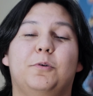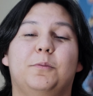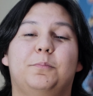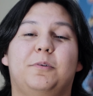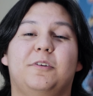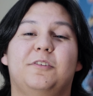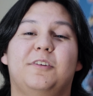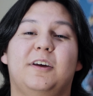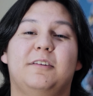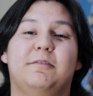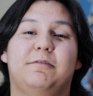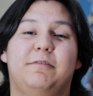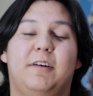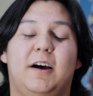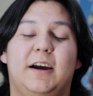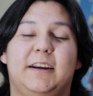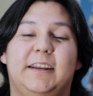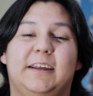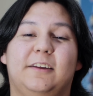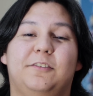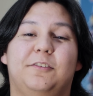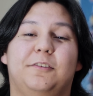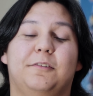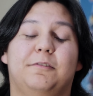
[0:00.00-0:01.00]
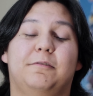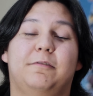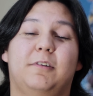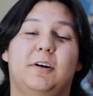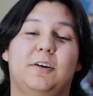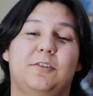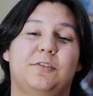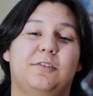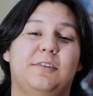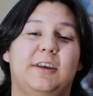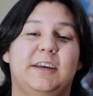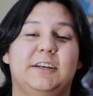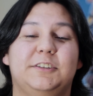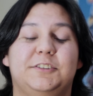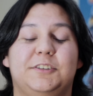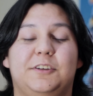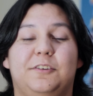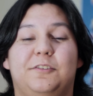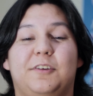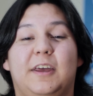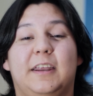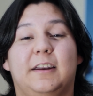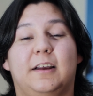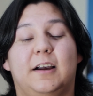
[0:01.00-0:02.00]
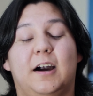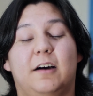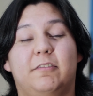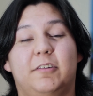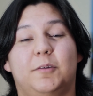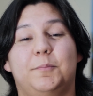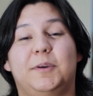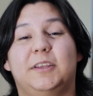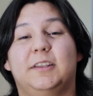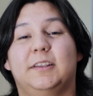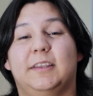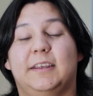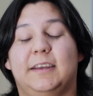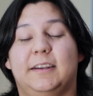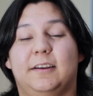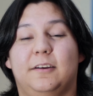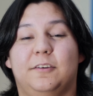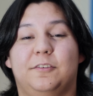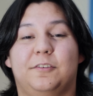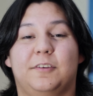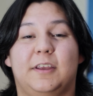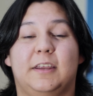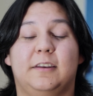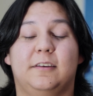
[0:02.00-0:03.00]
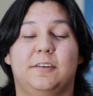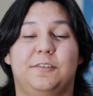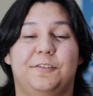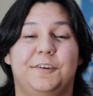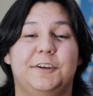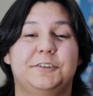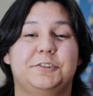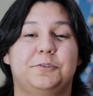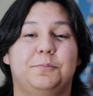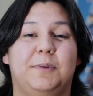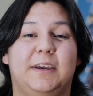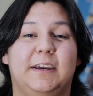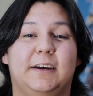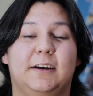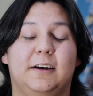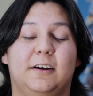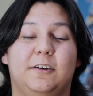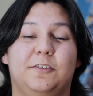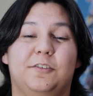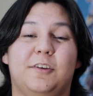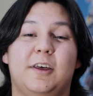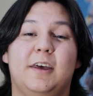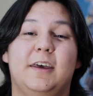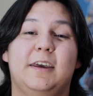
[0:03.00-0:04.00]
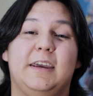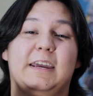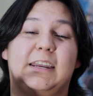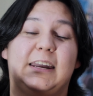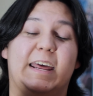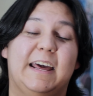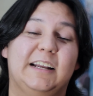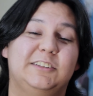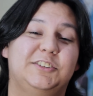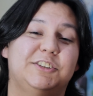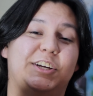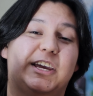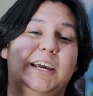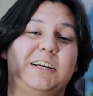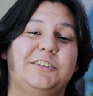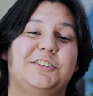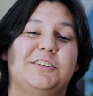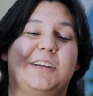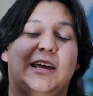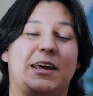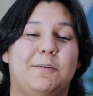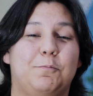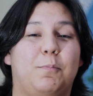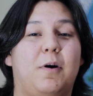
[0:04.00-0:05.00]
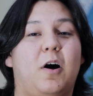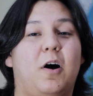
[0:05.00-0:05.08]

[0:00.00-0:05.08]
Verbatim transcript: will present findings to First Nations and government leaders and decision makers in education and